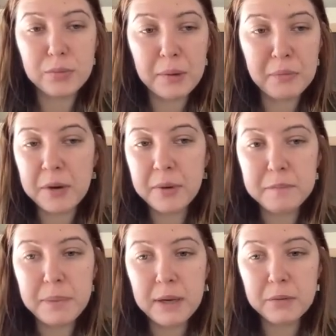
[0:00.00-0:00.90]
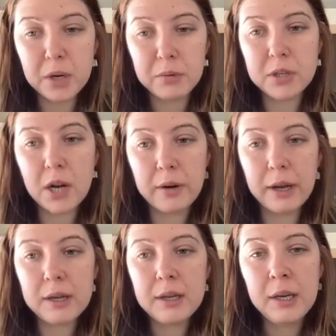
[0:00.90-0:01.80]
where we've been and where we're
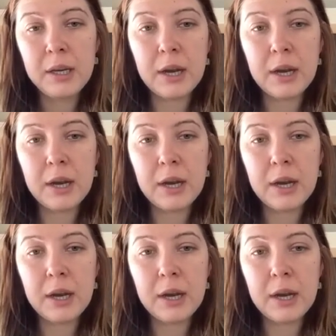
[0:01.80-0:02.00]
going.